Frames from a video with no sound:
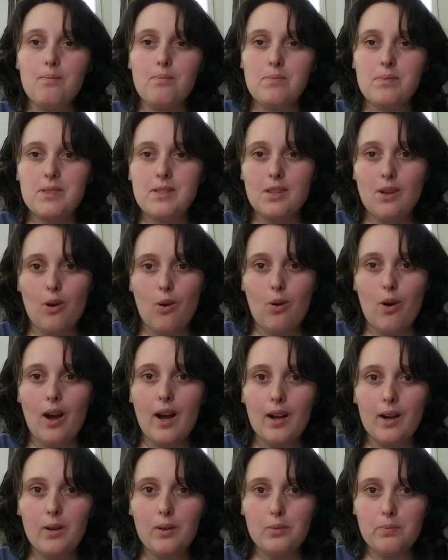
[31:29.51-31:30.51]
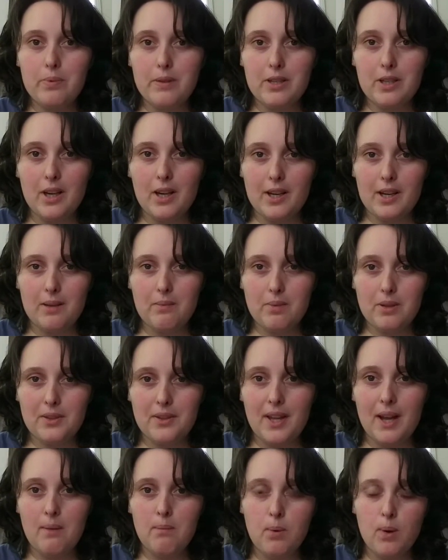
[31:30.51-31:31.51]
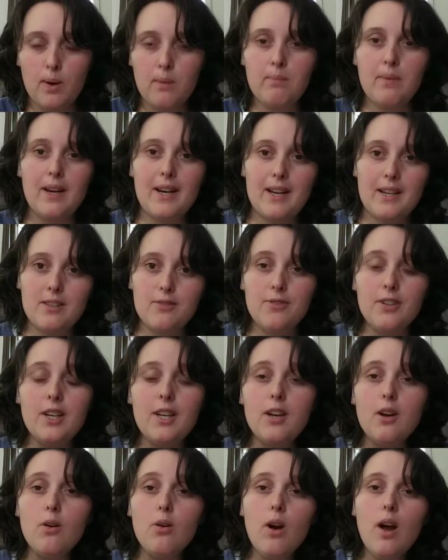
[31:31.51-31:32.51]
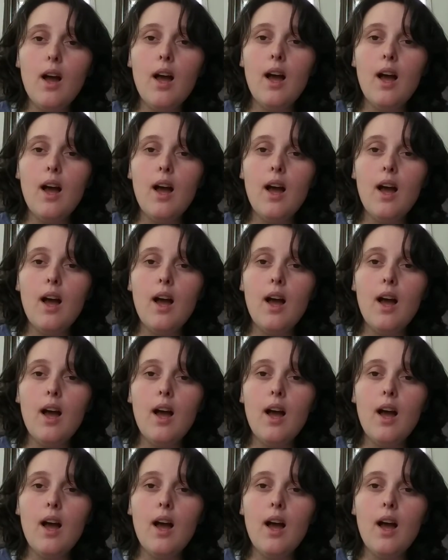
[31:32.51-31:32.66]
So I'll be talking about that more in my next video.